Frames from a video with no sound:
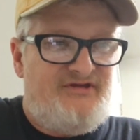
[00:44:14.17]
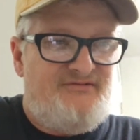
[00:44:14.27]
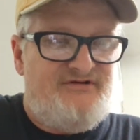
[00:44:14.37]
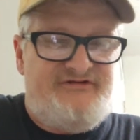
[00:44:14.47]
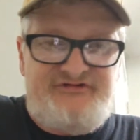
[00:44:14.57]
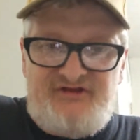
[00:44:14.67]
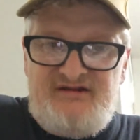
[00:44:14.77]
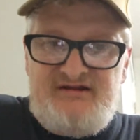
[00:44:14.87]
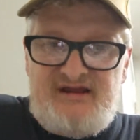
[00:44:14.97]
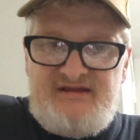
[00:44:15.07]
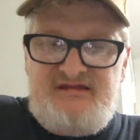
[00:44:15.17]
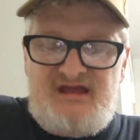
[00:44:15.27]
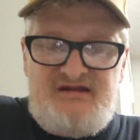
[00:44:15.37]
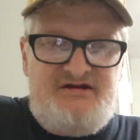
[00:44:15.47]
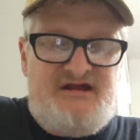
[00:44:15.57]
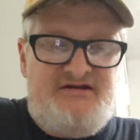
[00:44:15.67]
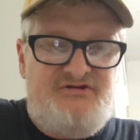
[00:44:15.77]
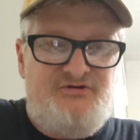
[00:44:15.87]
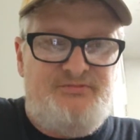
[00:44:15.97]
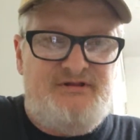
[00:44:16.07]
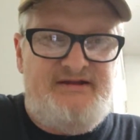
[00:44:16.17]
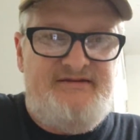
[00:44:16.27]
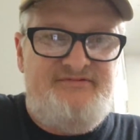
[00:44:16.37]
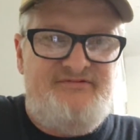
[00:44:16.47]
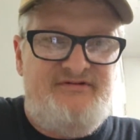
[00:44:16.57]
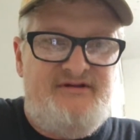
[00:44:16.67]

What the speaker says: Sunday, I do believe.